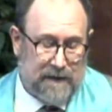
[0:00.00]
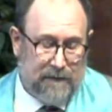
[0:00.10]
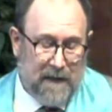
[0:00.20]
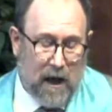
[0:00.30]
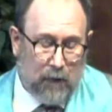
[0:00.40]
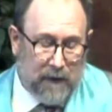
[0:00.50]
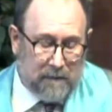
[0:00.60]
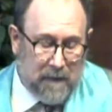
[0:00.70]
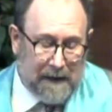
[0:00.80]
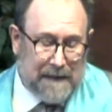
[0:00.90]
helping
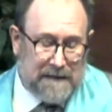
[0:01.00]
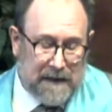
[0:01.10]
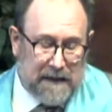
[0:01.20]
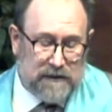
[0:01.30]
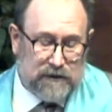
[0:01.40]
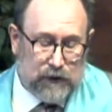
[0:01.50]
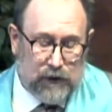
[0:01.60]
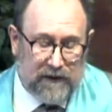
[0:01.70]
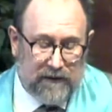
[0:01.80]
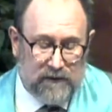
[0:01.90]
many teens
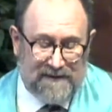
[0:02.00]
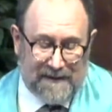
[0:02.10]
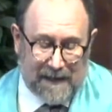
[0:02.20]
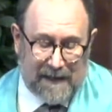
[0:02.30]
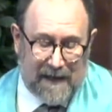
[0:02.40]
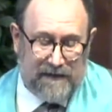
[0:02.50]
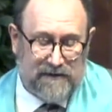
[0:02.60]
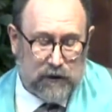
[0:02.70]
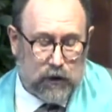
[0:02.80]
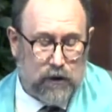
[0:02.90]
during those decades
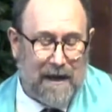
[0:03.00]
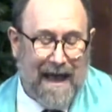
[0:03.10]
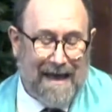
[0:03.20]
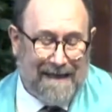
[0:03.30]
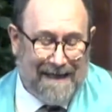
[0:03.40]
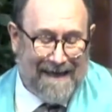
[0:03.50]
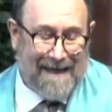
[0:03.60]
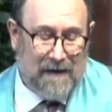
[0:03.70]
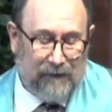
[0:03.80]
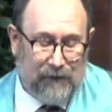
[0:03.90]
learn key
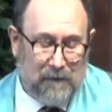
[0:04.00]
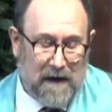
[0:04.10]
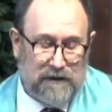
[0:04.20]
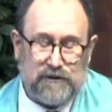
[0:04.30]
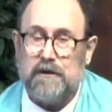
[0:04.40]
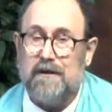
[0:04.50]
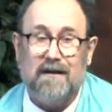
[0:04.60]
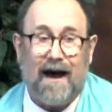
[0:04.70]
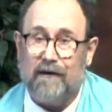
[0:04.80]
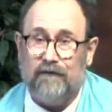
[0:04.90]
information
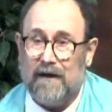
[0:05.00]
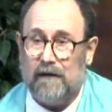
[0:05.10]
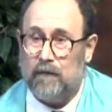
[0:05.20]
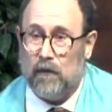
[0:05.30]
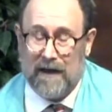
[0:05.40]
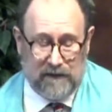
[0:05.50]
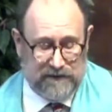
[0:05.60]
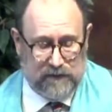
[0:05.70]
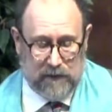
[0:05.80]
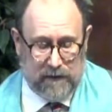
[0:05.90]
not available
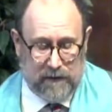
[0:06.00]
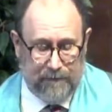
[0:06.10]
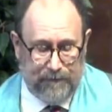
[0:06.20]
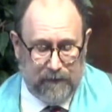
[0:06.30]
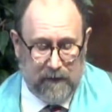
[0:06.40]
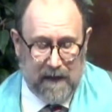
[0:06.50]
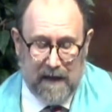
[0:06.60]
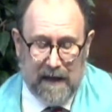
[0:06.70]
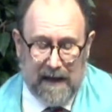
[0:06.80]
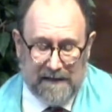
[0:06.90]
elsewhere.
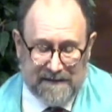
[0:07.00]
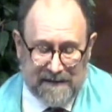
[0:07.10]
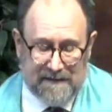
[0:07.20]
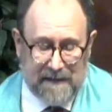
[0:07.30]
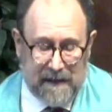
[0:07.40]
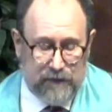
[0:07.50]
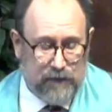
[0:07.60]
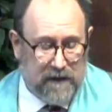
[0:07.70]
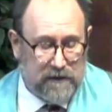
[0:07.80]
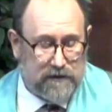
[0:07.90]
And since the
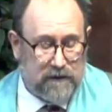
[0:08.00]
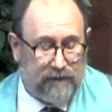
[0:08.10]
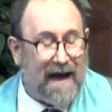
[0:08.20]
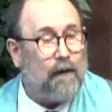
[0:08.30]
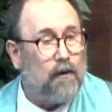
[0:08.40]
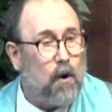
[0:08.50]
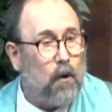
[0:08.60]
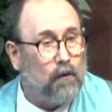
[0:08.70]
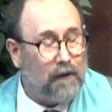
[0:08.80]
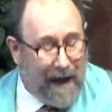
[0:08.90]
introduction of Our
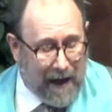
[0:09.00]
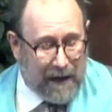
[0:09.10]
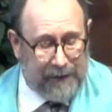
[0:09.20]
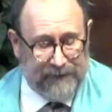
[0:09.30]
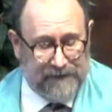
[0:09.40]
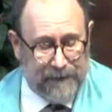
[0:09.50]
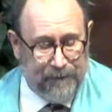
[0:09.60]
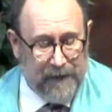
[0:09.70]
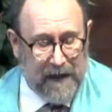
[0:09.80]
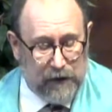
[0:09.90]
Whole Lives,
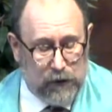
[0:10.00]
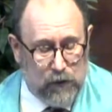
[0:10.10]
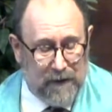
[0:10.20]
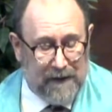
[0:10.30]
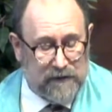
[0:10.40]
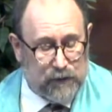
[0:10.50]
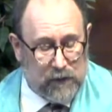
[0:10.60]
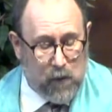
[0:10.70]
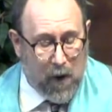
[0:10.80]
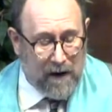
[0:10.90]
including its
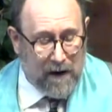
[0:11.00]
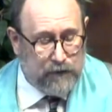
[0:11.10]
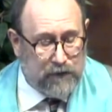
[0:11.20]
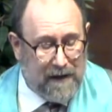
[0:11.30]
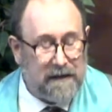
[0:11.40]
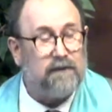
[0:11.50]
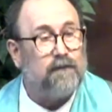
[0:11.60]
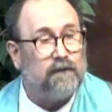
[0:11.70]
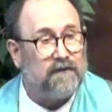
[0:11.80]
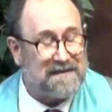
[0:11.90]
required training for
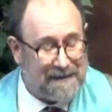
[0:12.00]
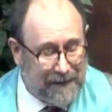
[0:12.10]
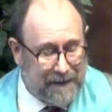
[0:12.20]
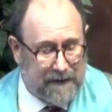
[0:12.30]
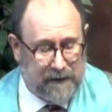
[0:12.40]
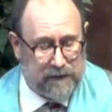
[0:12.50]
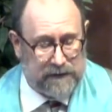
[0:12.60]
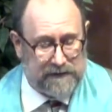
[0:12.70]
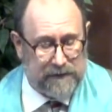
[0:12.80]
facilitators,